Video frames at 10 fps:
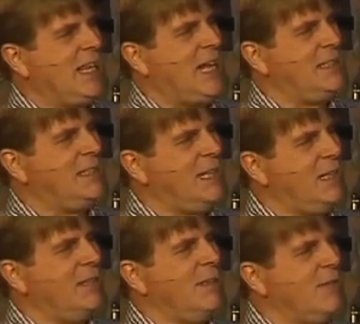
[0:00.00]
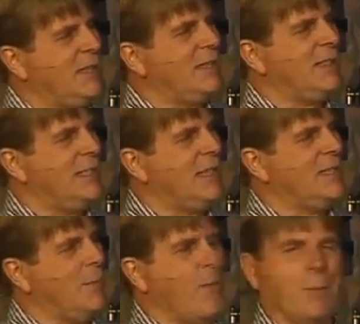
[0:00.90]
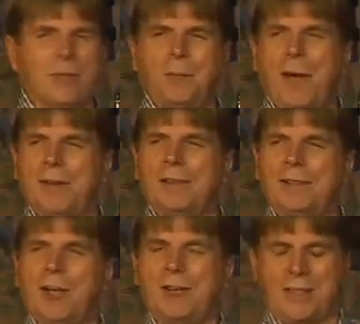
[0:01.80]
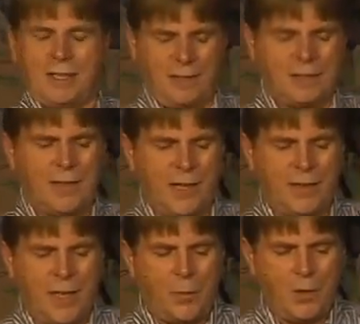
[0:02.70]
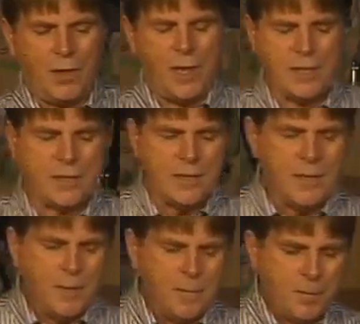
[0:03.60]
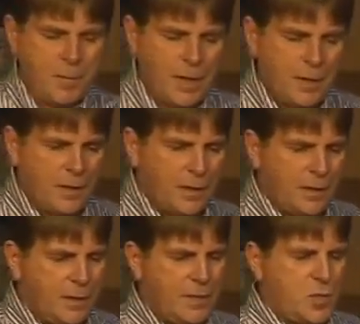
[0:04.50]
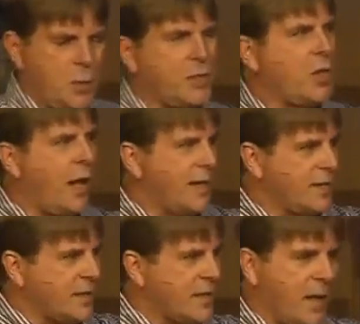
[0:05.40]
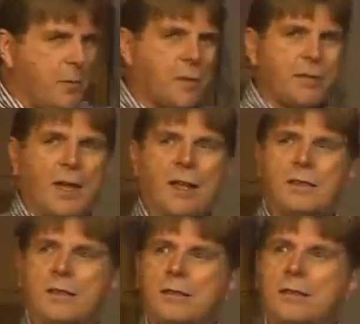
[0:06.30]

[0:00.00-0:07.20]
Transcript: I, I, I, I mumbled about it. You know, I was like, like that. And then I realized this rich guy is an example of that.